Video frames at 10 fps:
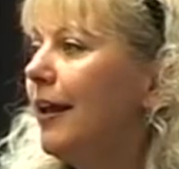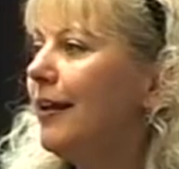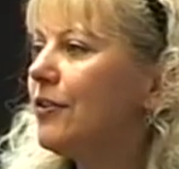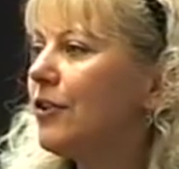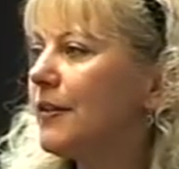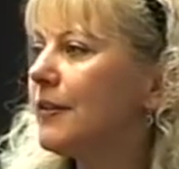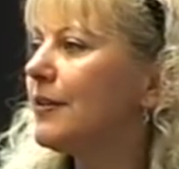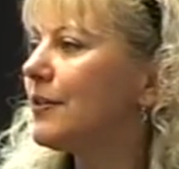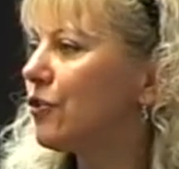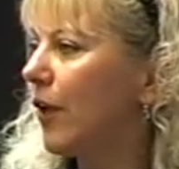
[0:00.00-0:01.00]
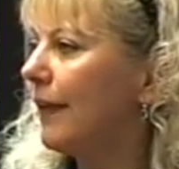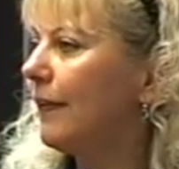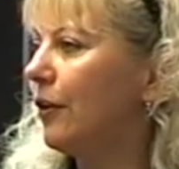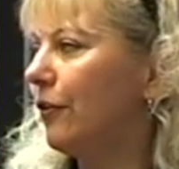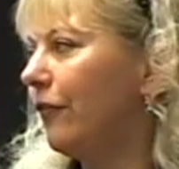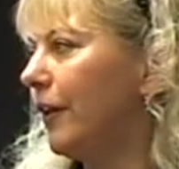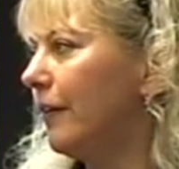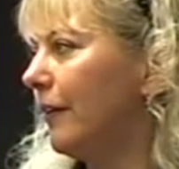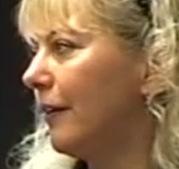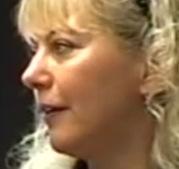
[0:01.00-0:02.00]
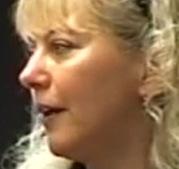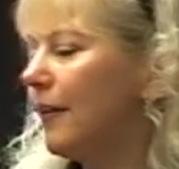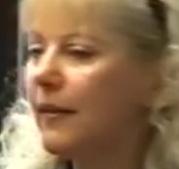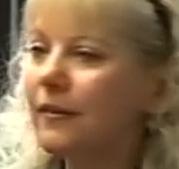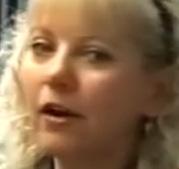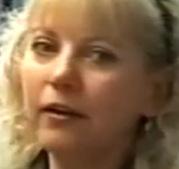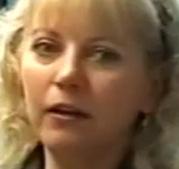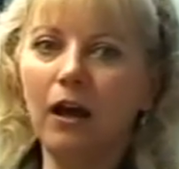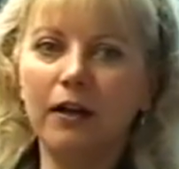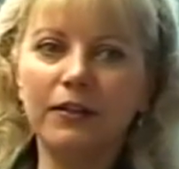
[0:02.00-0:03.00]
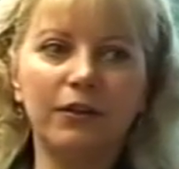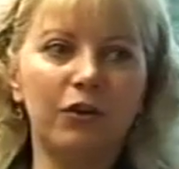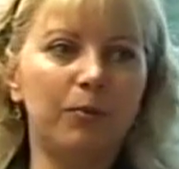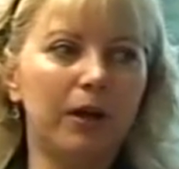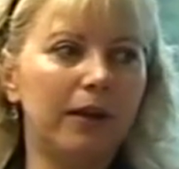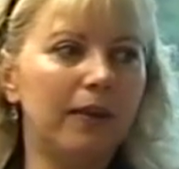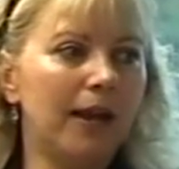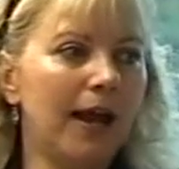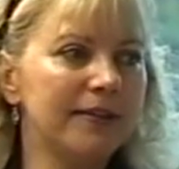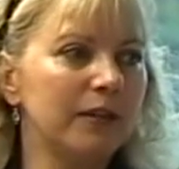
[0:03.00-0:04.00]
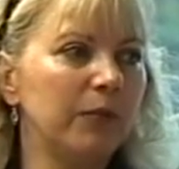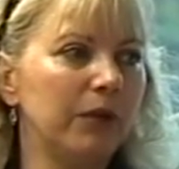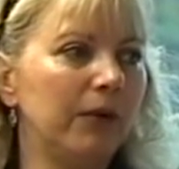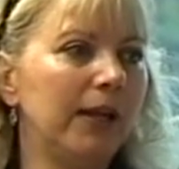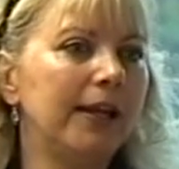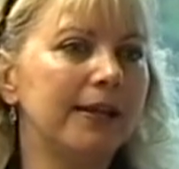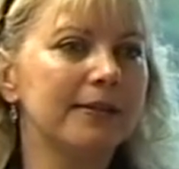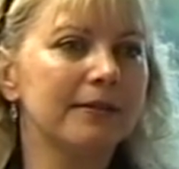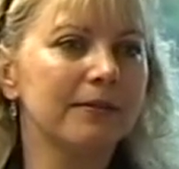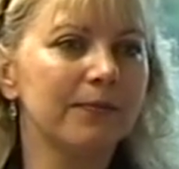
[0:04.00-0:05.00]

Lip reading: it's just the stress you're feeling that's gotten locked in your body that hasn't been released.